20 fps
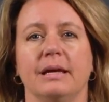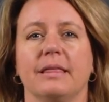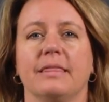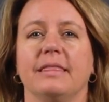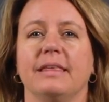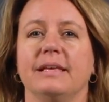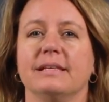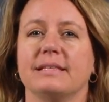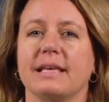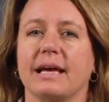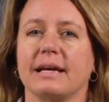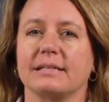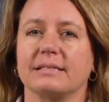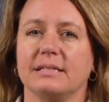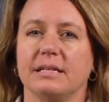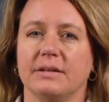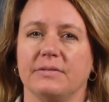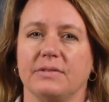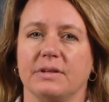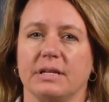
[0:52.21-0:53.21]
These
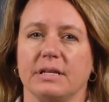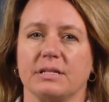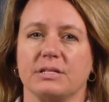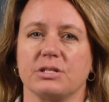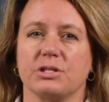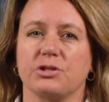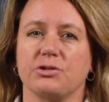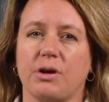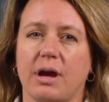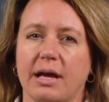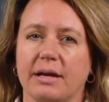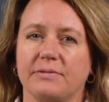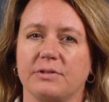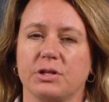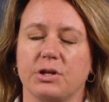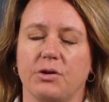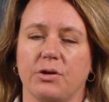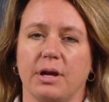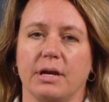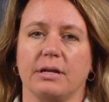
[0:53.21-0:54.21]
activities strive to
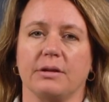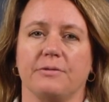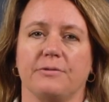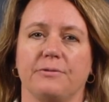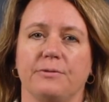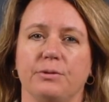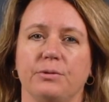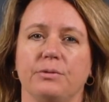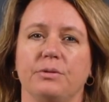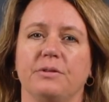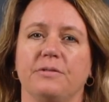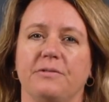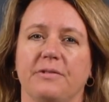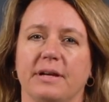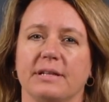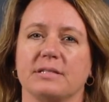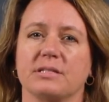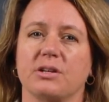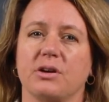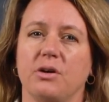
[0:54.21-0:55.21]
create a food
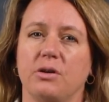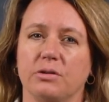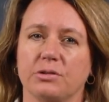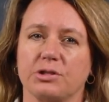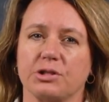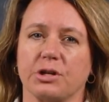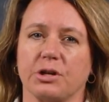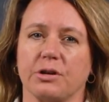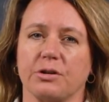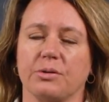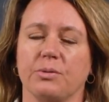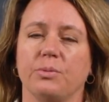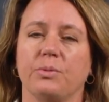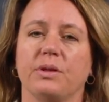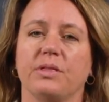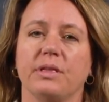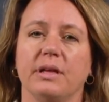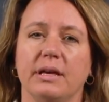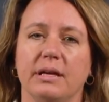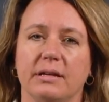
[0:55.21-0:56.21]
defense culture
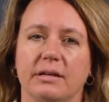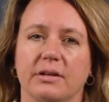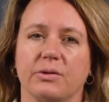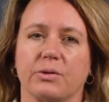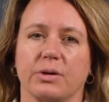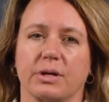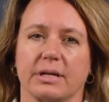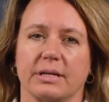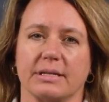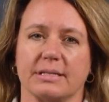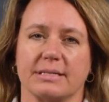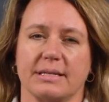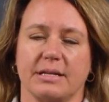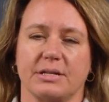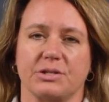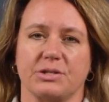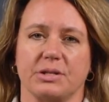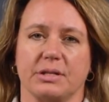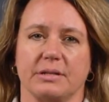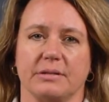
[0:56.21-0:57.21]
within an
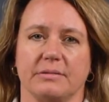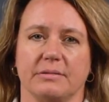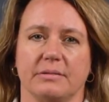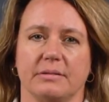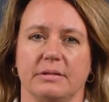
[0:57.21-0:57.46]
organization.